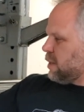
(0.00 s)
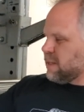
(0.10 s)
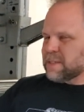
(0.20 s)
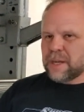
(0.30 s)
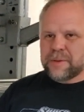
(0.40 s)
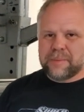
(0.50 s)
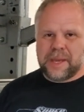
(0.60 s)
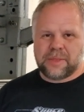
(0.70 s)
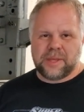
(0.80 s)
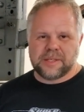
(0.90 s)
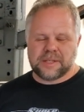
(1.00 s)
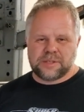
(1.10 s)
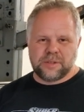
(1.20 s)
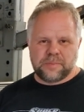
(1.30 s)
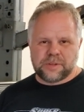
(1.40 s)
That's how we make things at
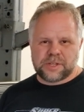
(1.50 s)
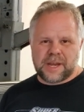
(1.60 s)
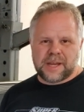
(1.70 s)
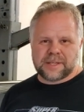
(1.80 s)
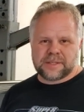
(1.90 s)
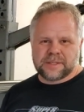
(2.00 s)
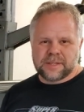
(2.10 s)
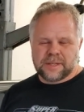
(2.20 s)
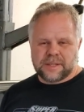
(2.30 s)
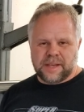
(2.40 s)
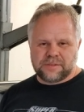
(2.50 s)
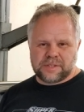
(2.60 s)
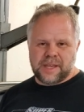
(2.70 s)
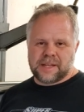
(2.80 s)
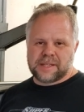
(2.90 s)
Super Shox. Thanks for
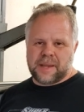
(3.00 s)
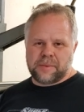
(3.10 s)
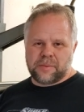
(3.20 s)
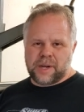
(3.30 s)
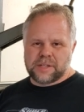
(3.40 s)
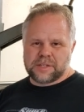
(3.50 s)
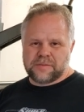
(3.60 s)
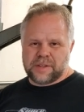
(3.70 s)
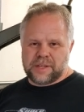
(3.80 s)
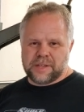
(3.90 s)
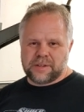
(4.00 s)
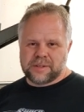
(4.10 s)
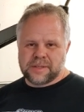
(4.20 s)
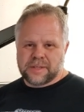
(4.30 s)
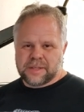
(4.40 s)
taking time to watch the video.
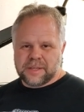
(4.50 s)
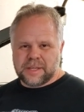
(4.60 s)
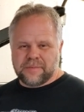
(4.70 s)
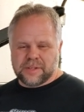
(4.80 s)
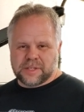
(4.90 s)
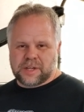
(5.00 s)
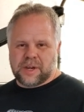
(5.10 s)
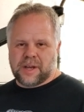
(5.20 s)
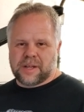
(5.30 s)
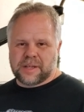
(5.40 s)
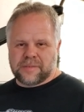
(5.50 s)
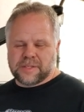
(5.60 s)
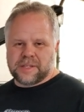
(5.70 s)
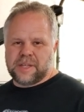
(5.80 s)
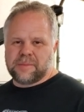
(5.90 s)
Give us a call, give
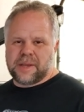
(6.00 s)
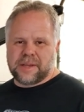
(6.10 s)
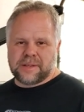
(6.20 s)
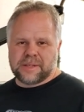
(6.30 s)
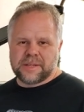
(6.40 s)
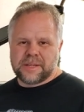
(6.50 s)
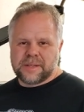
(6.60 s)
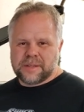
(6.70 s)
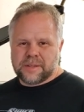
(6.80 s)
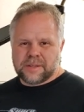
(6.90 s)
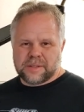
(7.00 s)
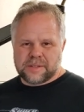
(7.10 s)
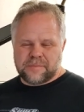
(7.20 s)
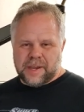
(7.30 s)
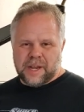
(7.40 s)
us an email.
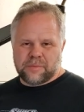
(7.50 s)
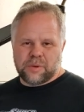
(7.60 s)
Let's find out